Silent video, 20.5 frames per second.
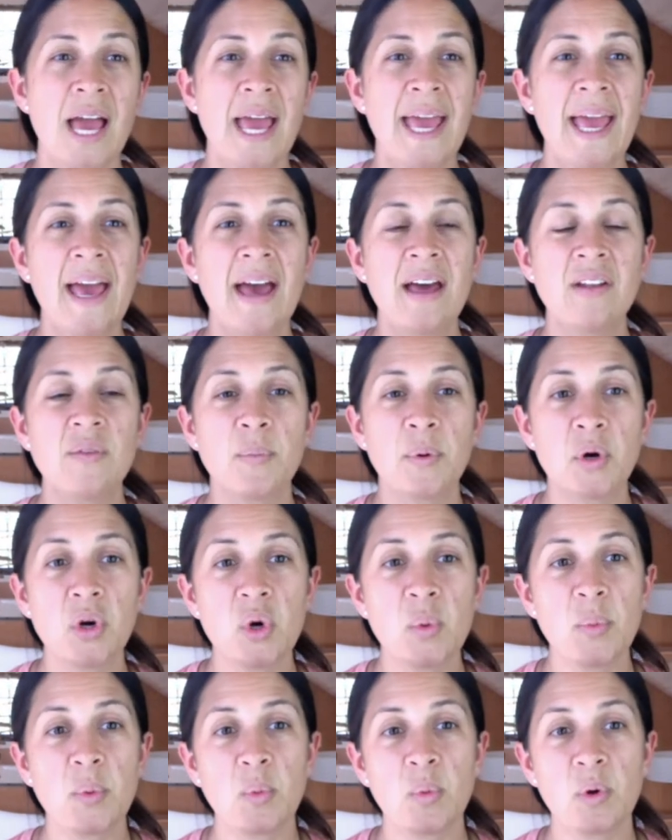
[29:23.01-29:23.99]
and
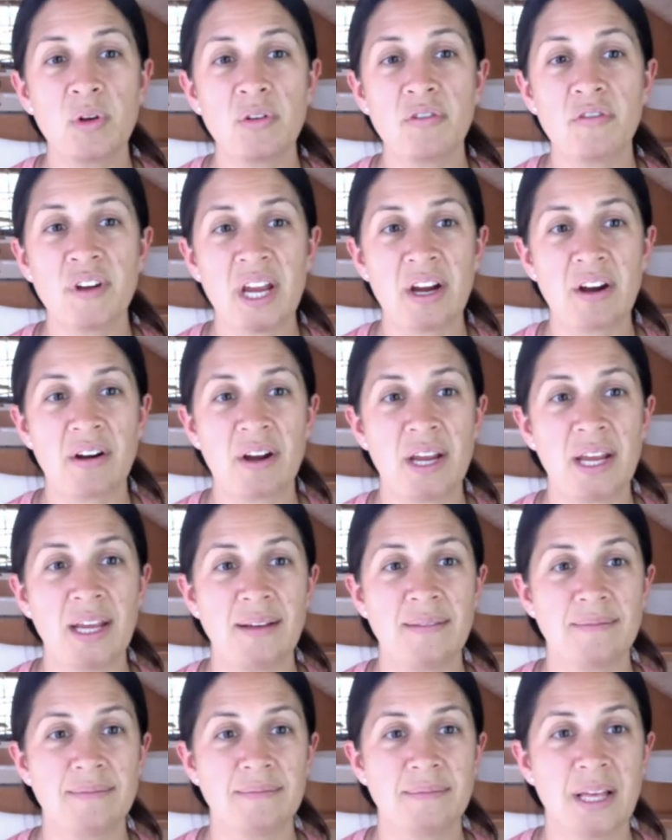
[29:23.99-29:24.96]
poop will
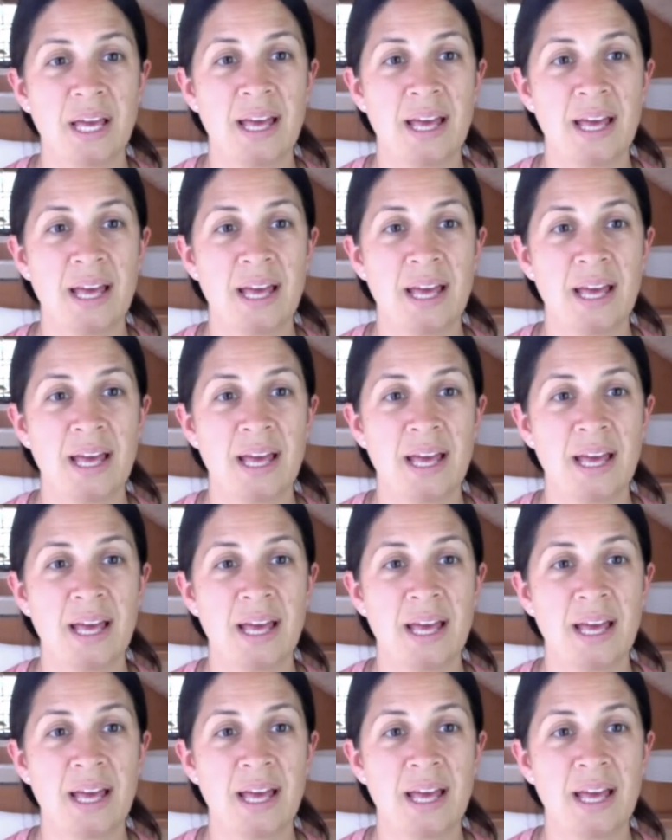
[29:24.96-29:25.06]
vary.